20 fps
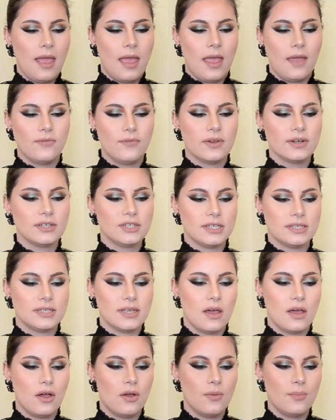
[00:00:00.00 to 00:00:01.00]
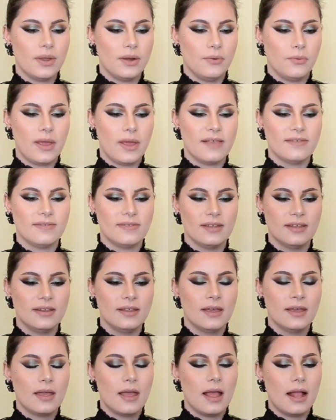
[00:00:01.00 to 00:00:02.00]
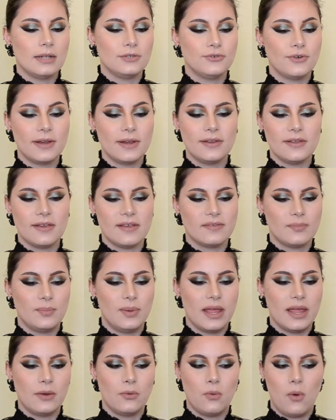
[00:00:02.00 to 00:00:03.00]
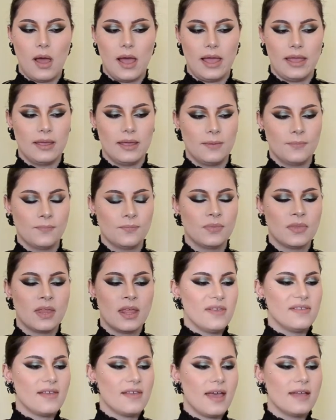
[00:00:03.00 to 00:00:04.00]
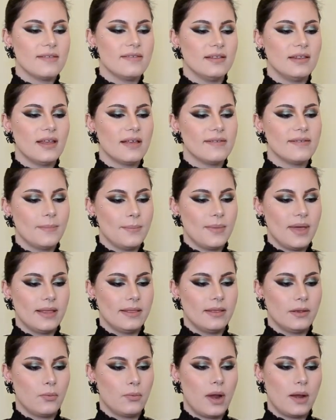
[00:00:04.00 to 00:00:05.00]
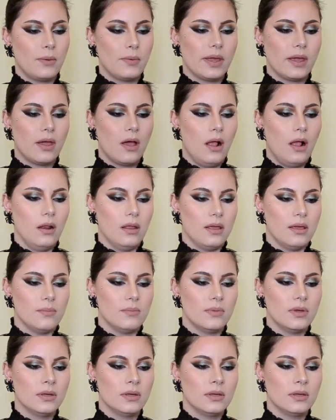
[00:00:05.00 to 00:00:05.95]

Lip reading: After she's home and rested, I'll try to explain why. Besides, it doesn't matter what we call him.